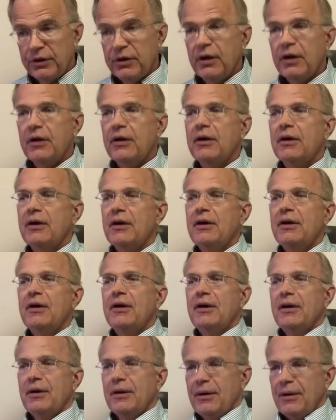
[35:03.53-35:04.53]
This gets back to what you
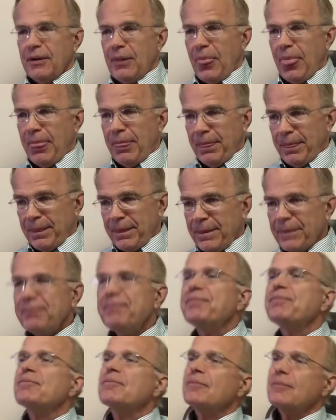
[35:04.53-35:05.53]
told us in the last interview
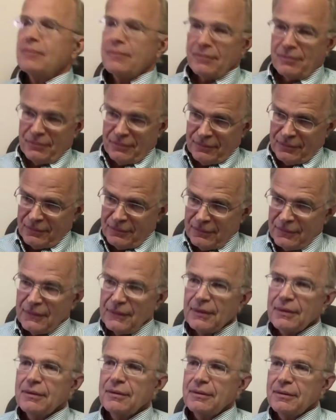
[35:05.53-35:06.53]
about sex hormones.
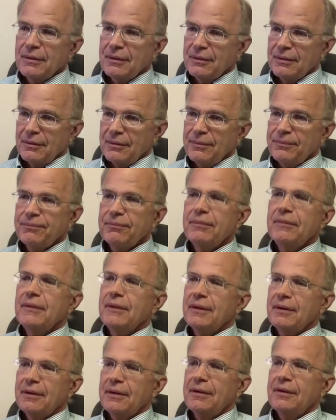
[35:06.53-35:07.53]
Go talk to a
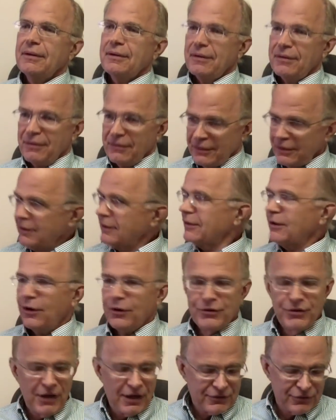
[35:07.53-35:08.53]
compounding pharmacist.
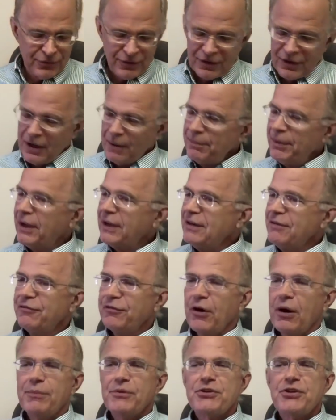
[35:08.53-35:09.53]
Go talk to a
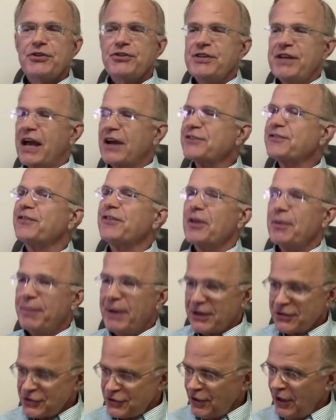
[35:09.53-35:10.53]
compounding pharmacist and ask for the
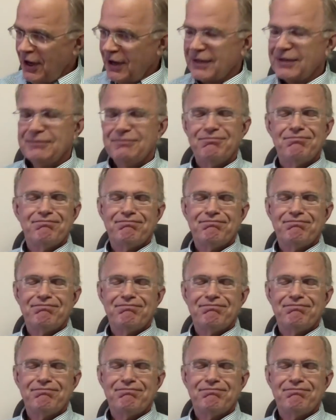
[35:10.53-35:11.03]
best doc.